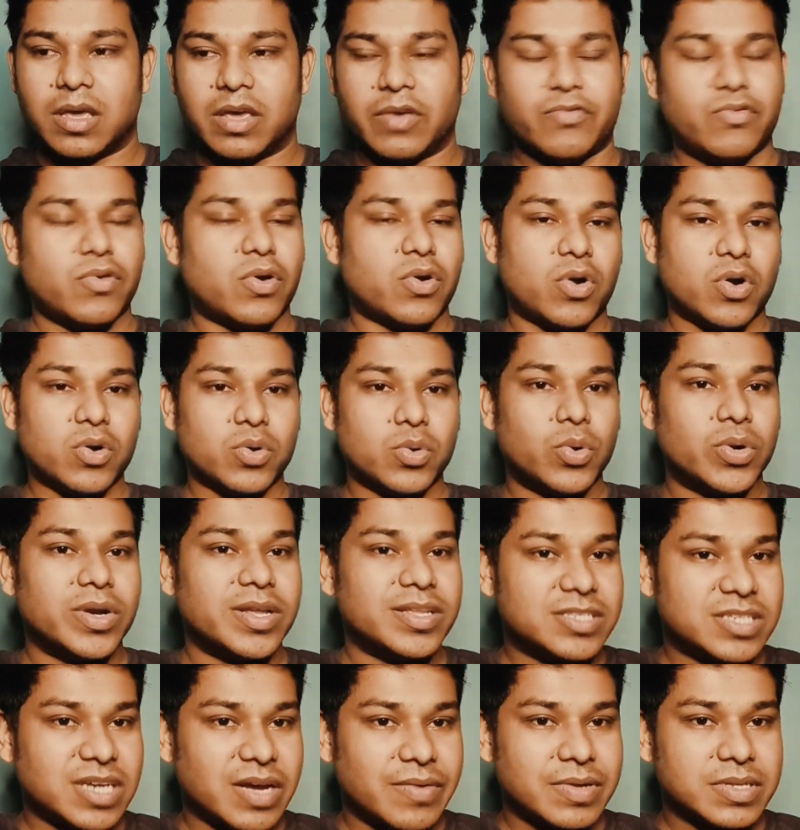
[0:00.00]
If you are not good
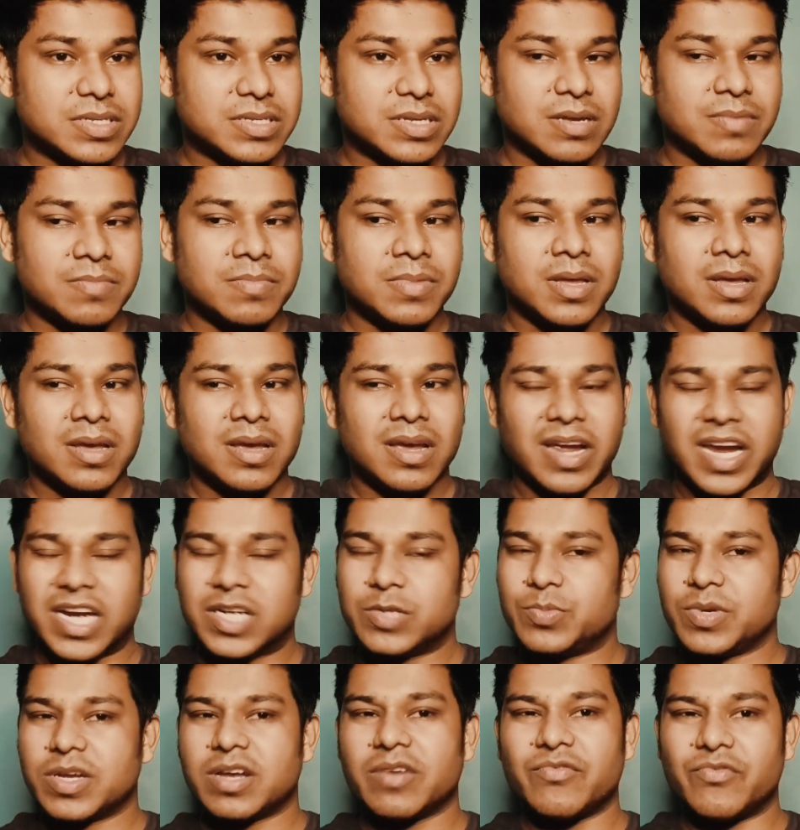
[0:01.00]
in JavaScript,
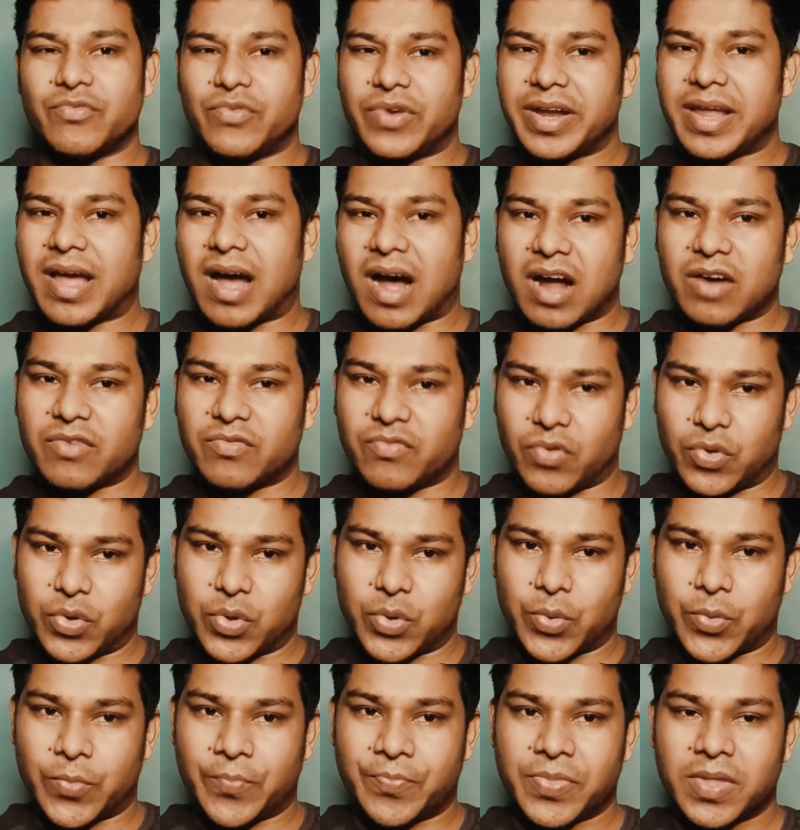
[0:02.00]
it's become very hard for
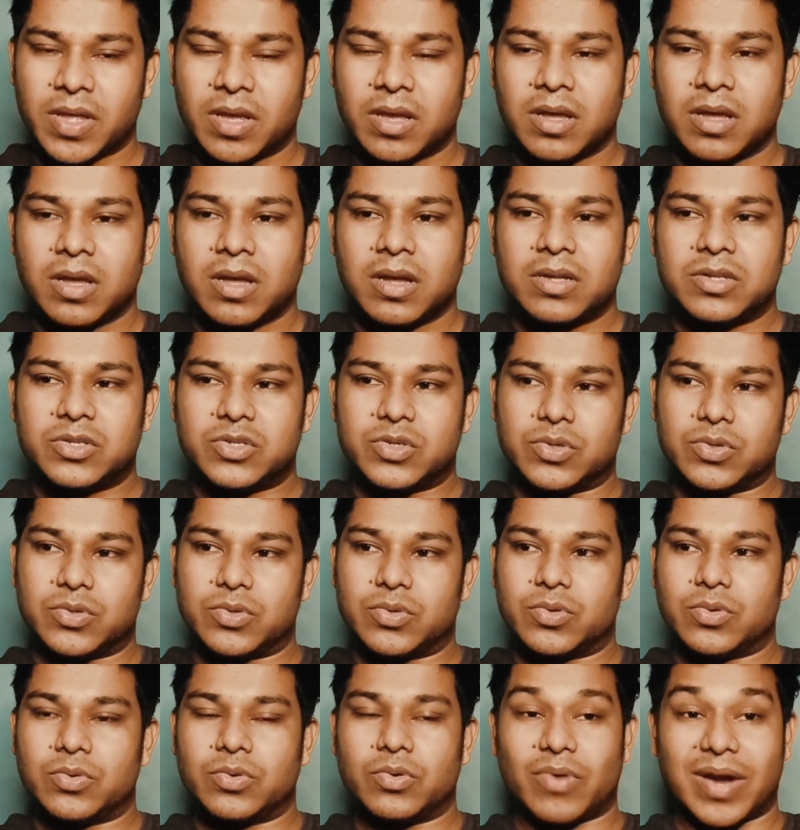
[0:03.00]
you
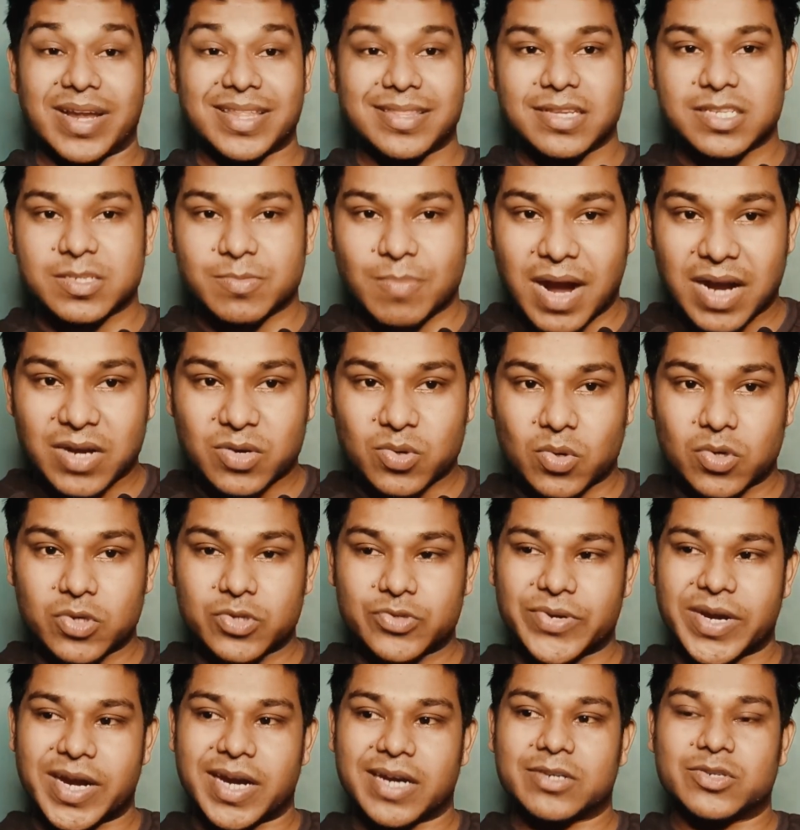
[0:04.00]
to write the smart
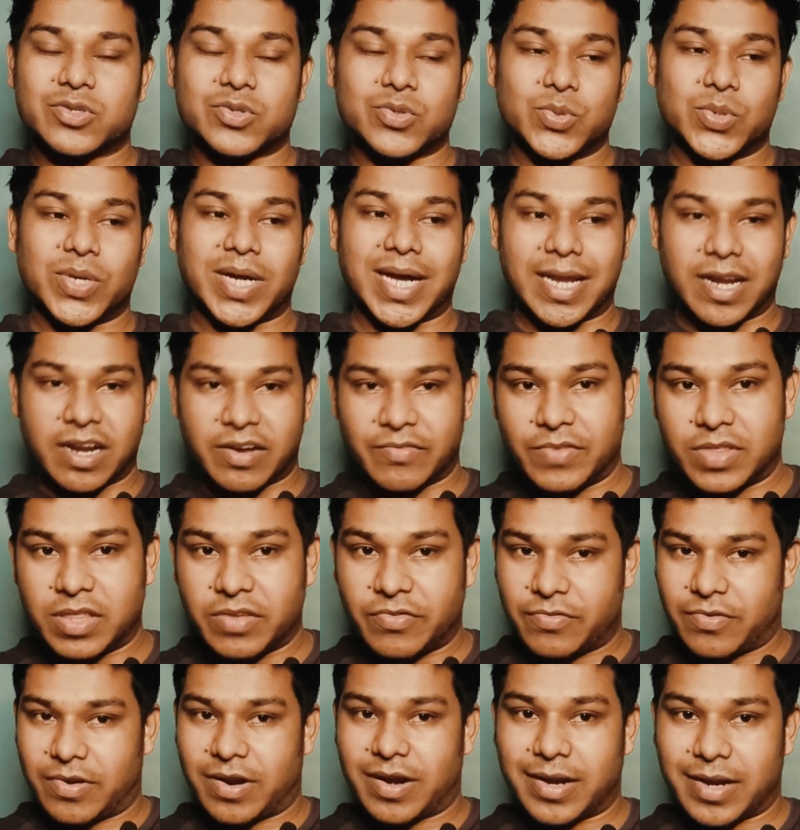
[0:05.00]
contract, to connect with
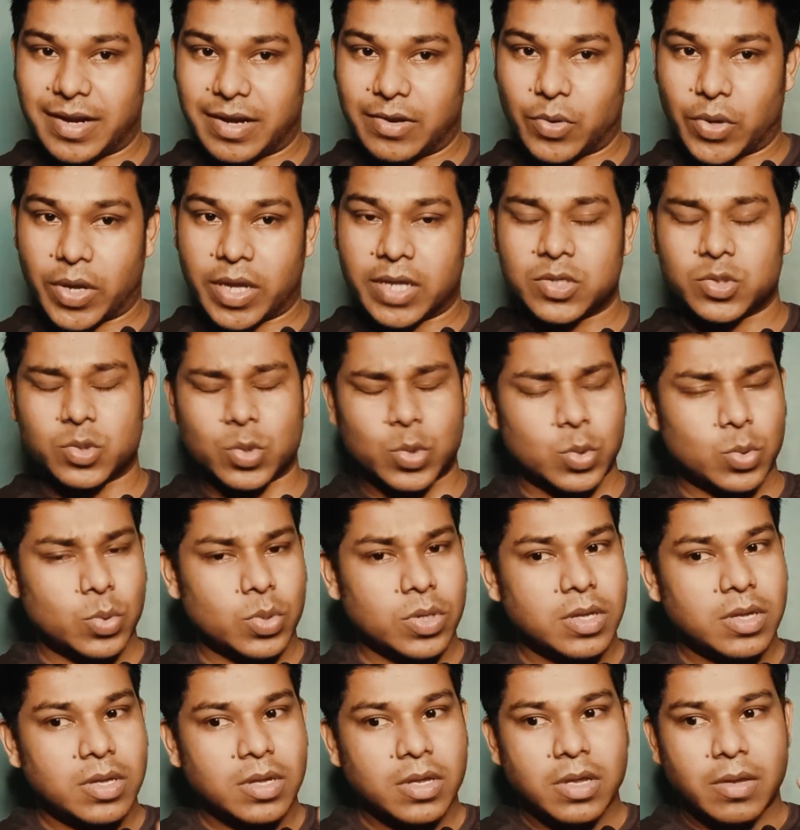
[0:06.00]
the front end, okay? So
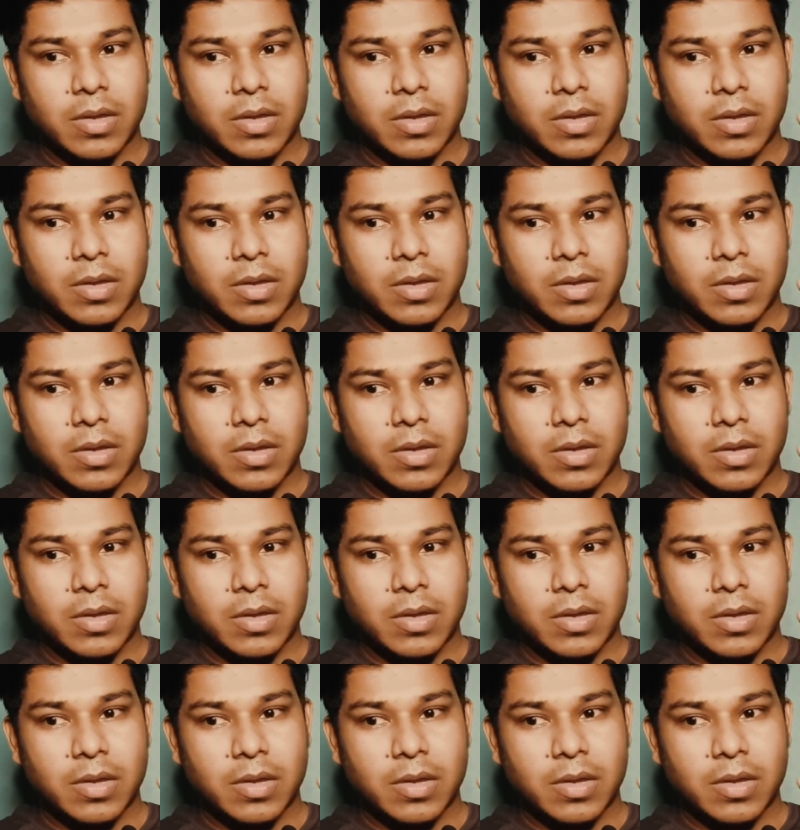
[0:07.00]
you